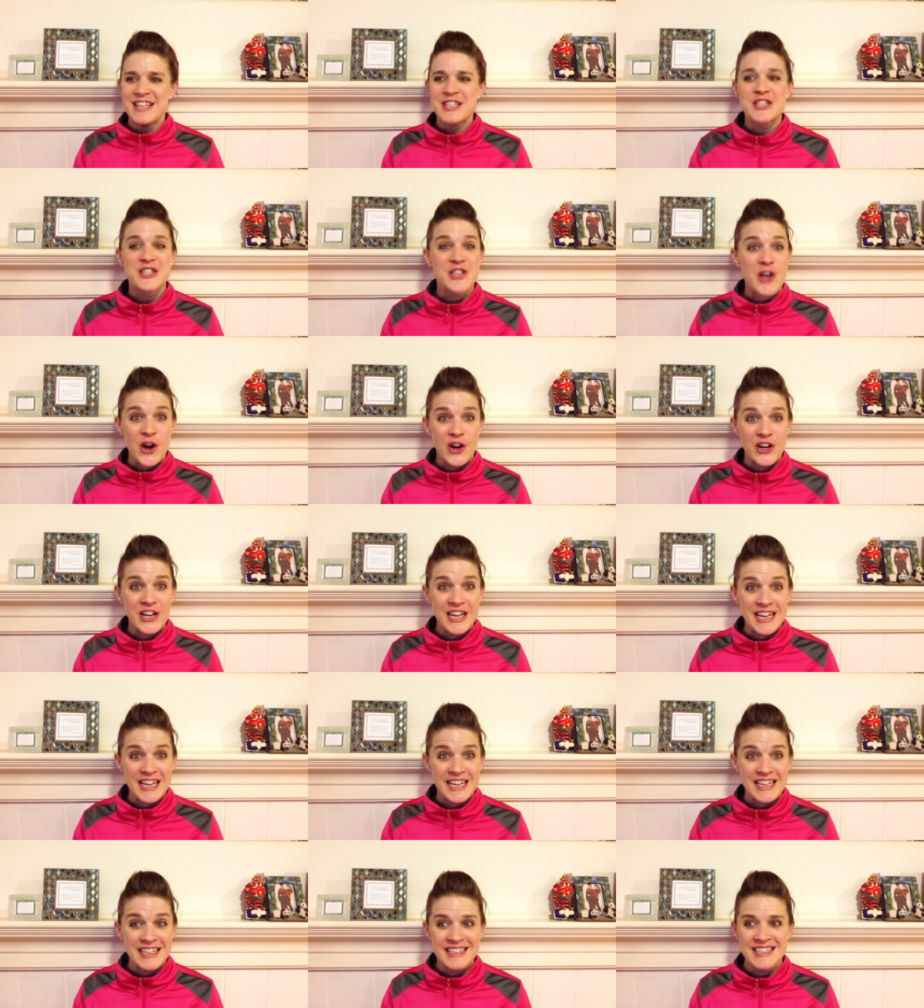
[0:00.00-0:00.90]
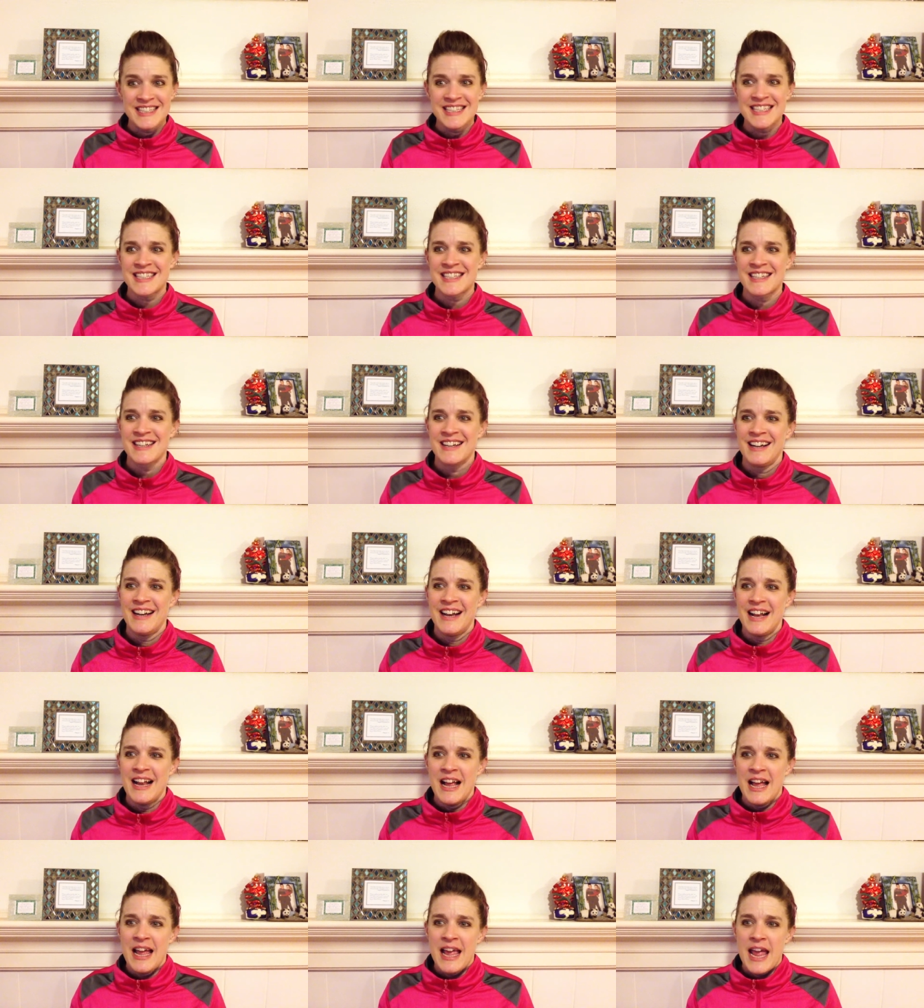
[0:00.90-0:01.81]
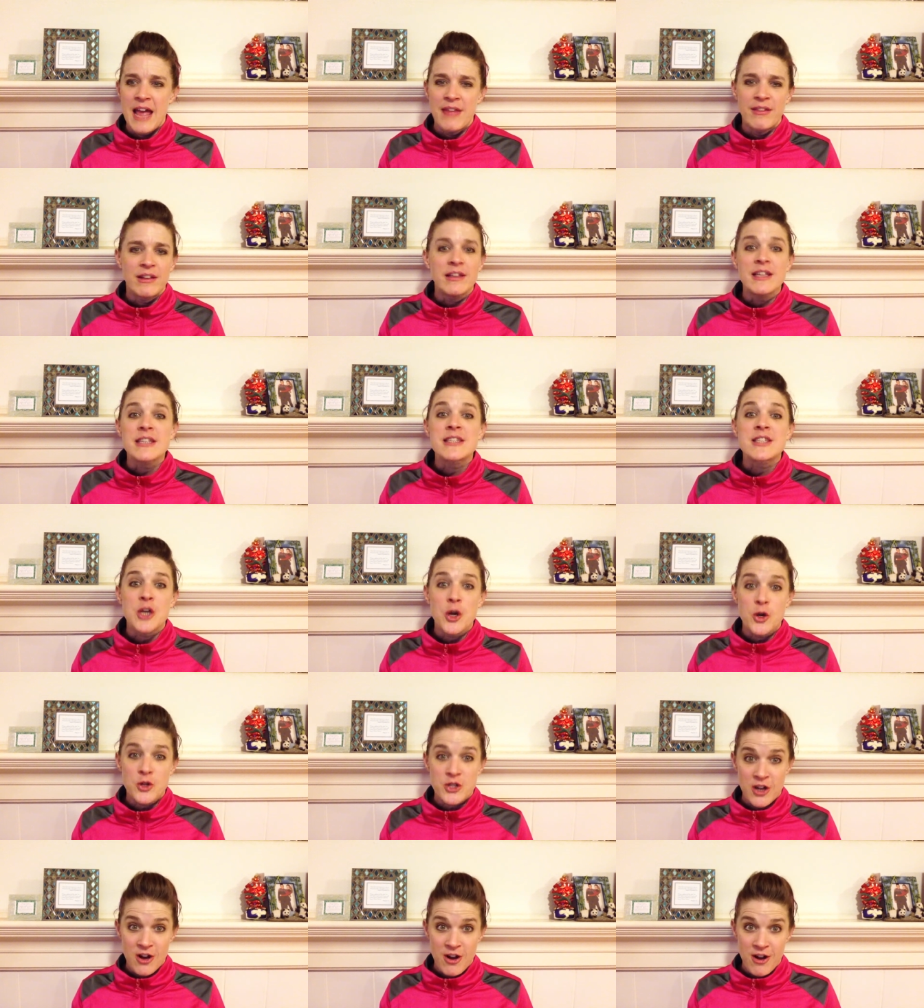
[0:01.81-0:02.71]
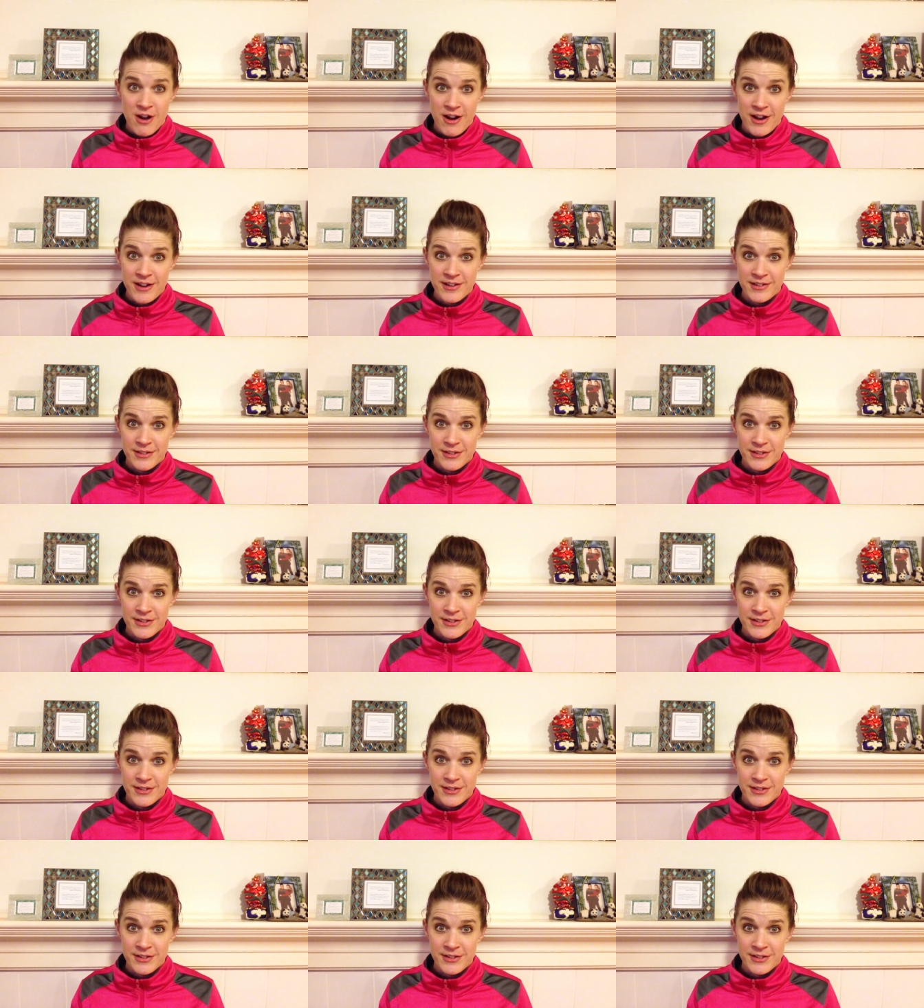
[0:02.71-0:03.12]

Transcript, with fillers: Sardines, and the list goes on.